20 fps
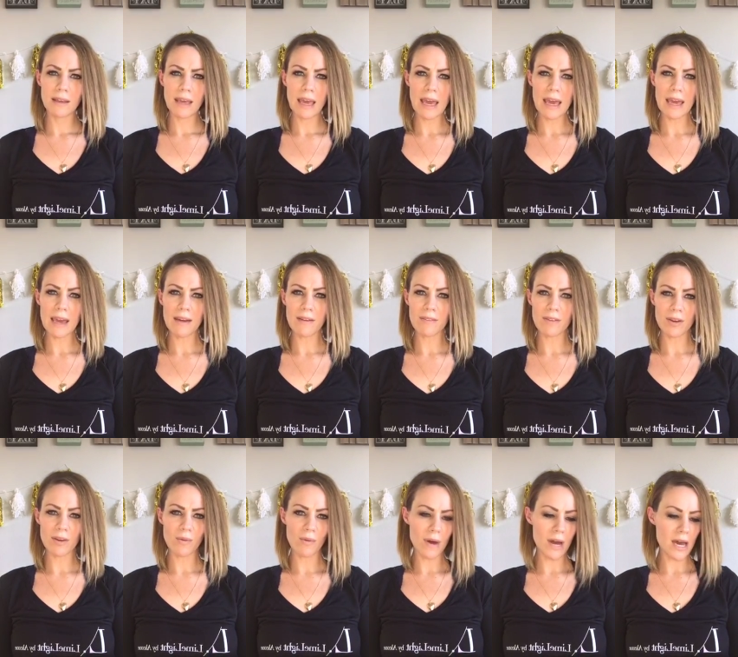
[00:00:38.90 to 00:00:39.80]
Hey
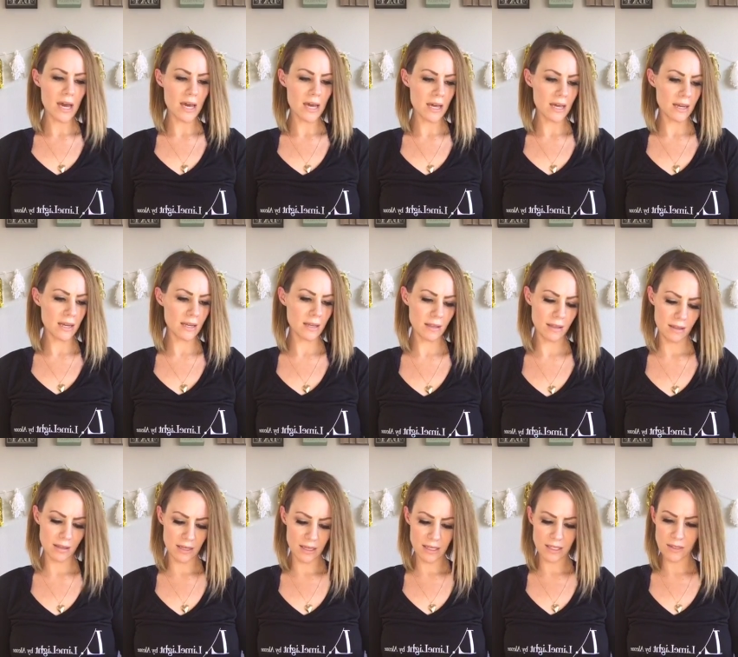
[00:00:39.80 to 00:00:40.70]
everyone,
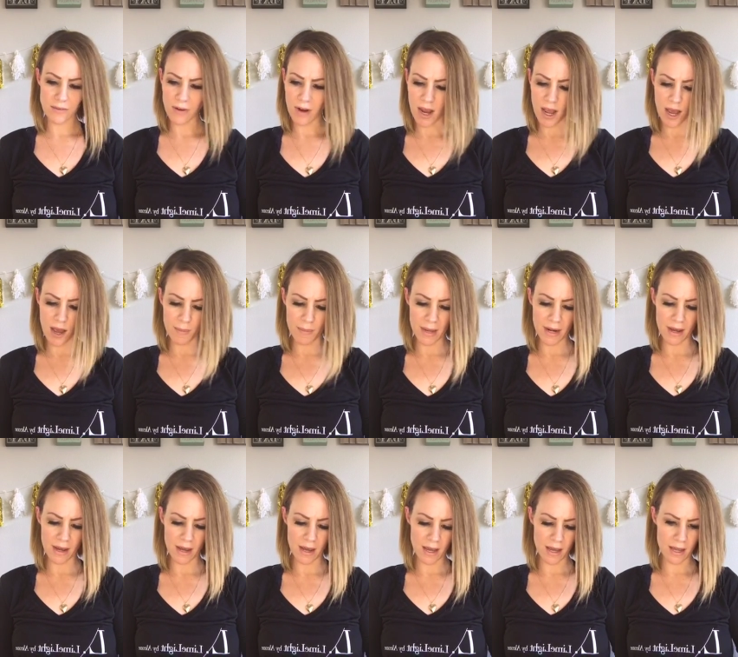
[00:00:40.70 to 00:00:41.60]
thanks for hopping
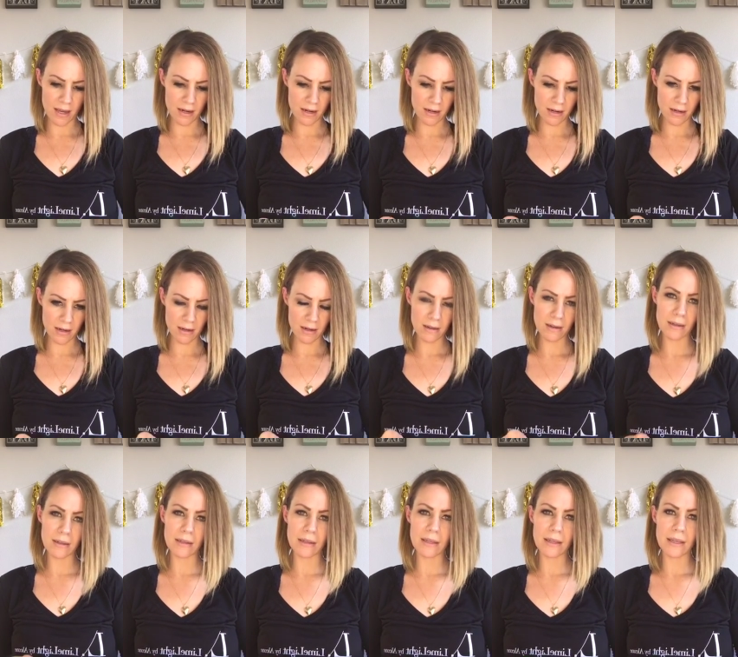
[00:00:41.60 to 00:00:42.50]
on.
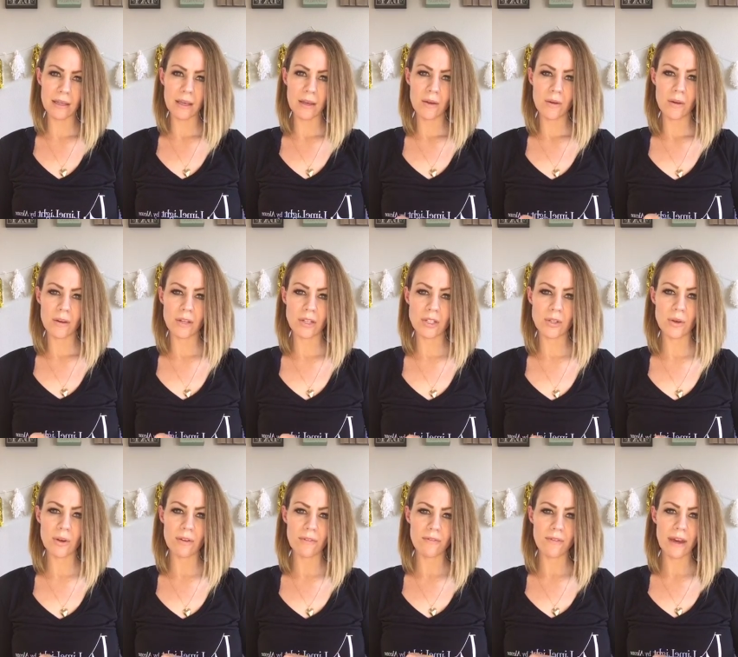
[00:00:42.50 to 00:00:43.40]
We're gonna
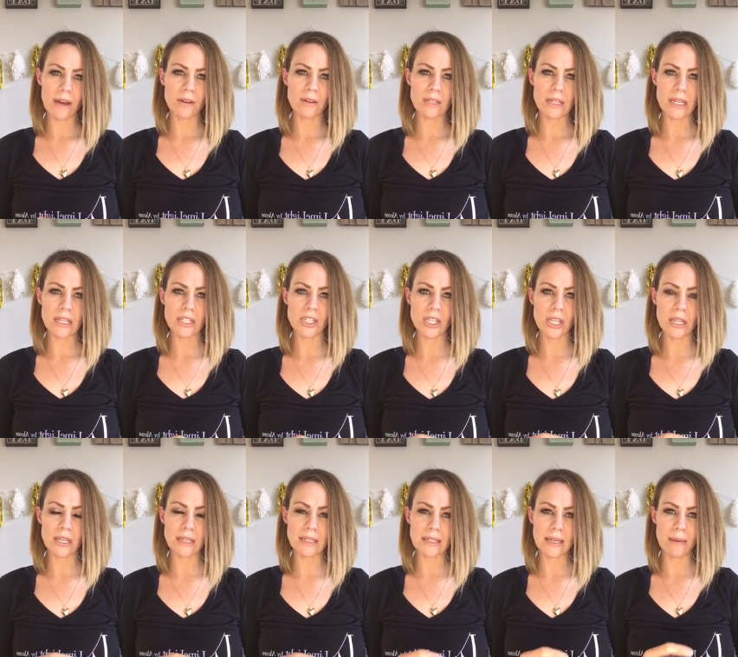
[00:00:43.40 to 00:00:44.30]
do a
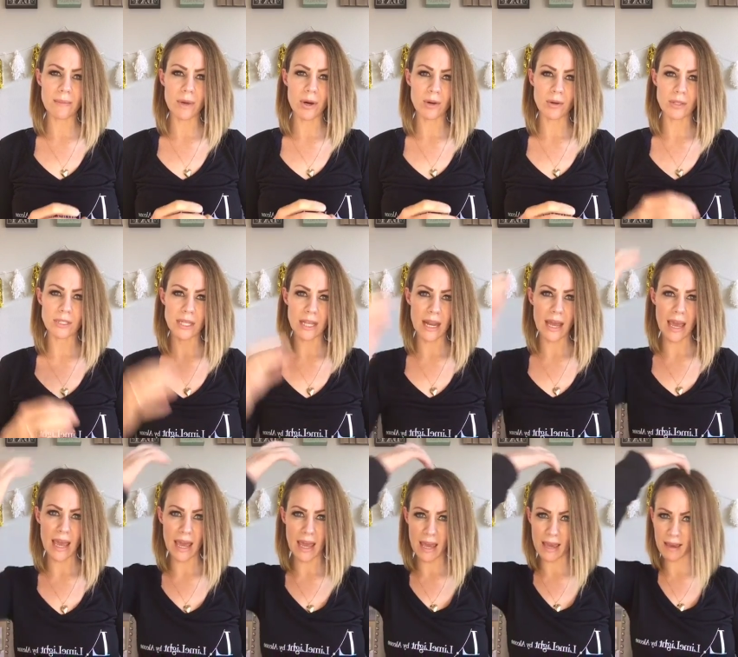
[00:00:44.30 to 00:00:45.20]
foundation demo
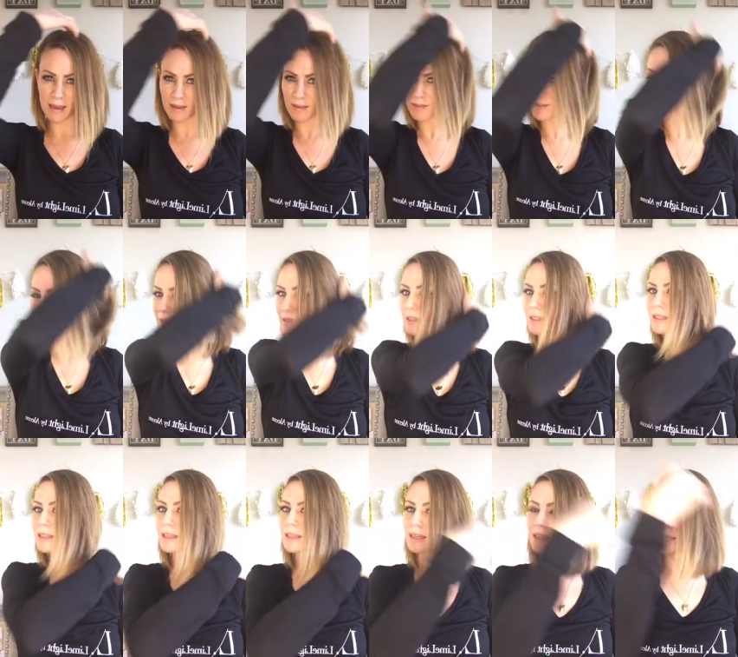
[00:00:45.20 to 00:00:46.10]
today
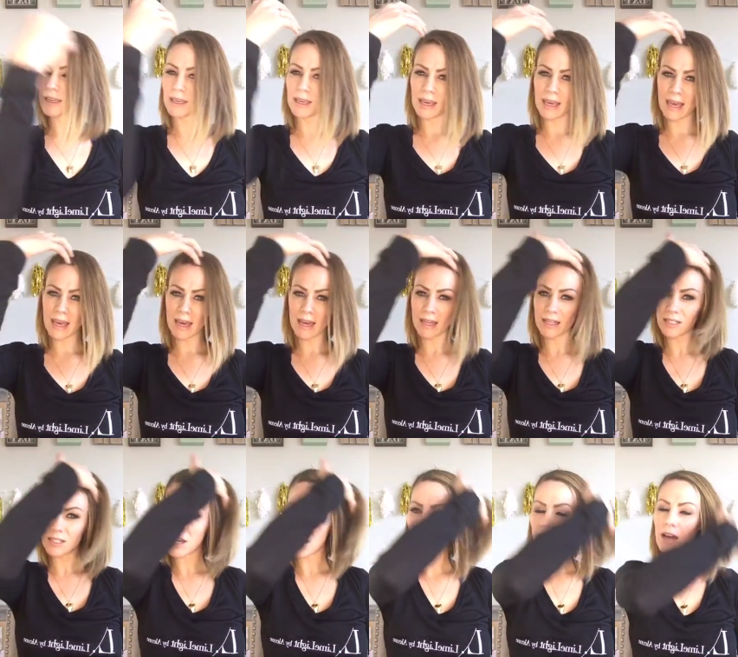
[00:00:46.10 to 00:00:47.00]

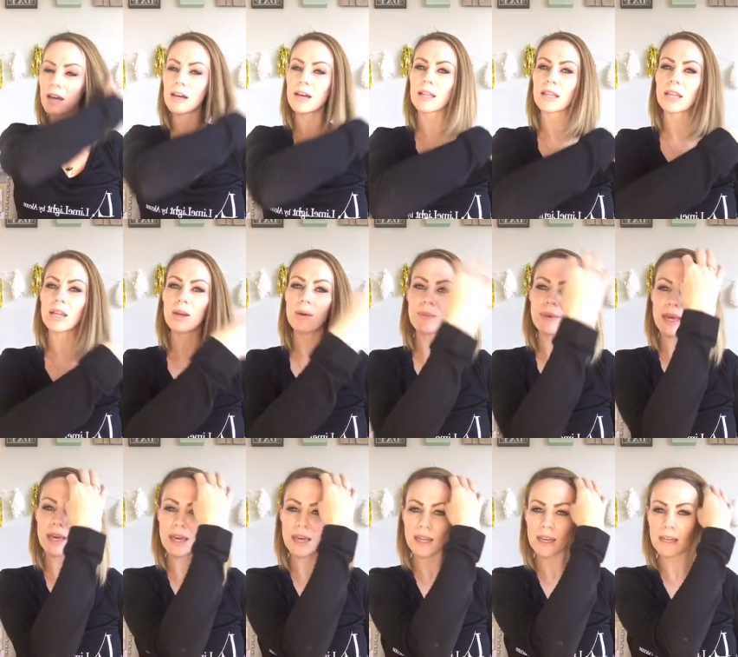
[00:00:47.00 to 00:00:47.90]
and talk a little
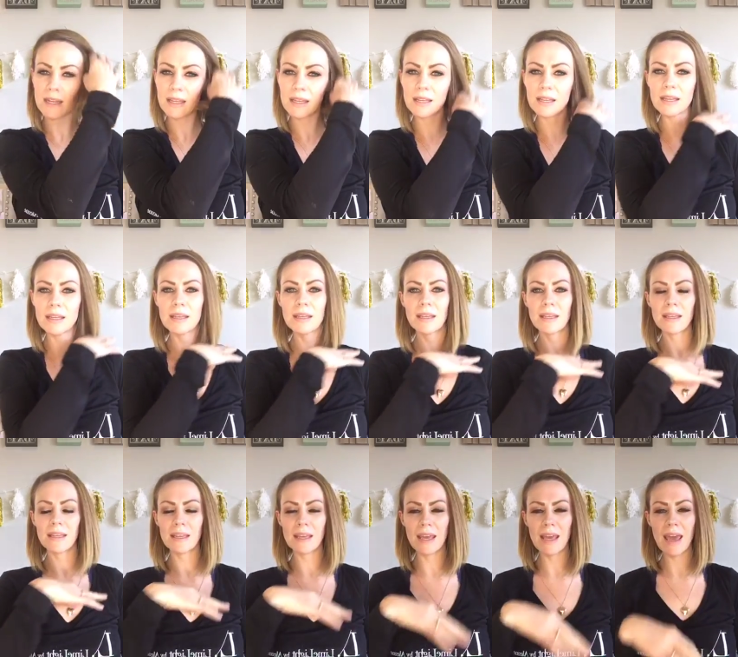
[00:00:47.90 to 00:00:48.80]
bit.
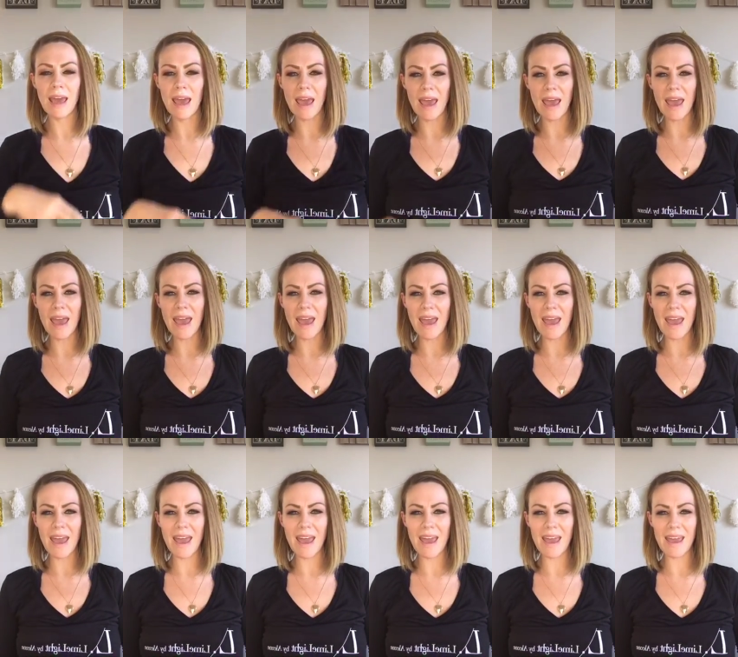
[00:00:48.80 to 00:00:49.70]

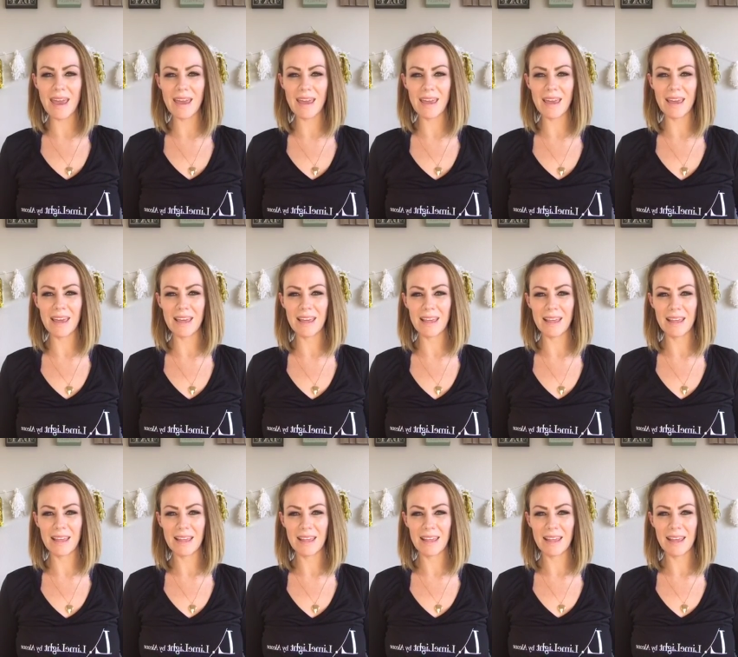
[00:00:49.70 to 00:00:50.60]
Hey,
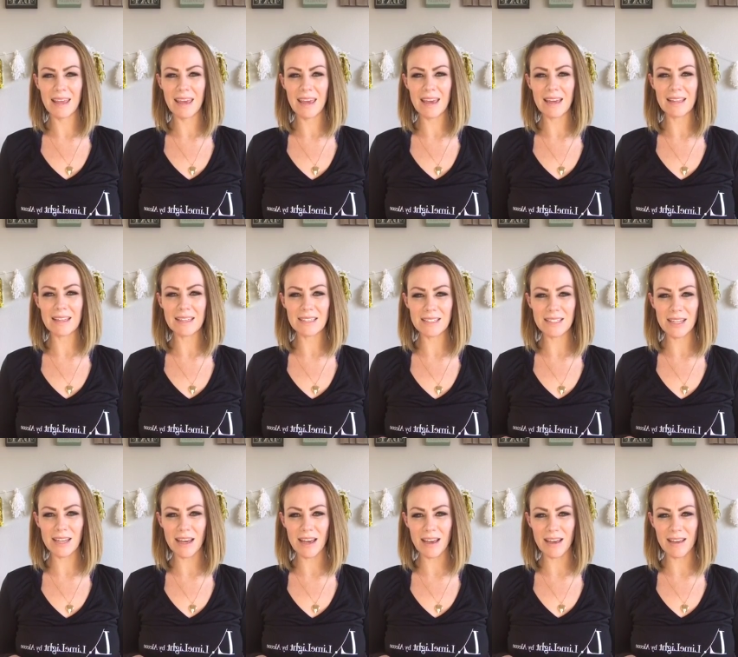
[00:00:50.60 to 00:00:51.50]
hey
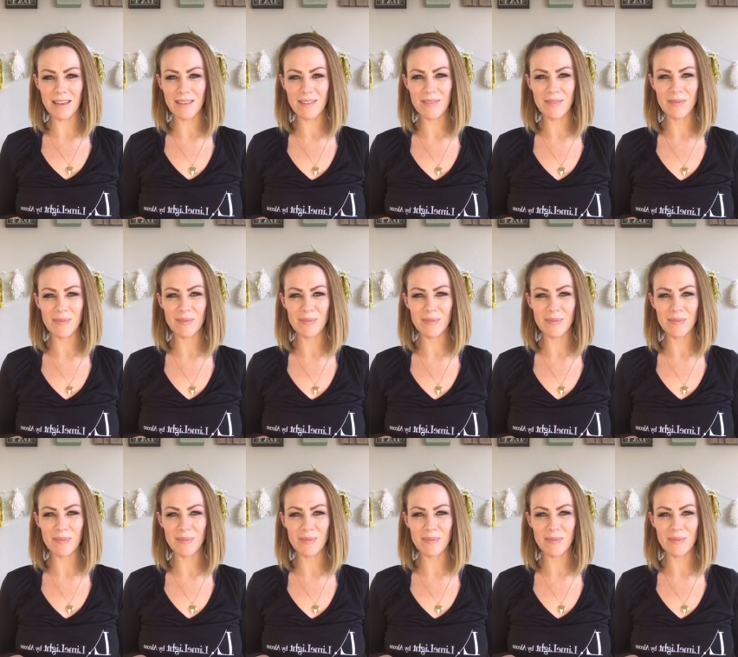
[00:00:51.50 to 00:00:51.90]
Alicia.